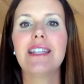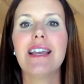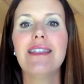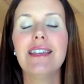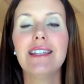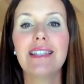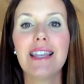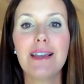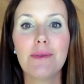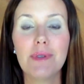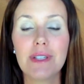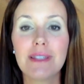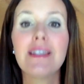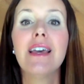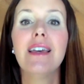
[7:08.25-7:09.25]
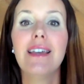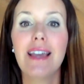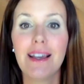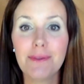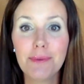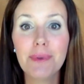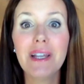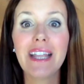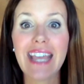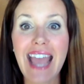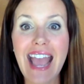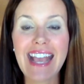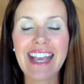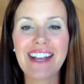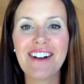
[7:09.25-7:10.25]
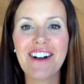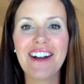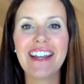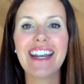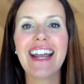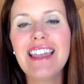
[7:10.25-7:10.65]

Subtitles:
And this thing was really hanging on.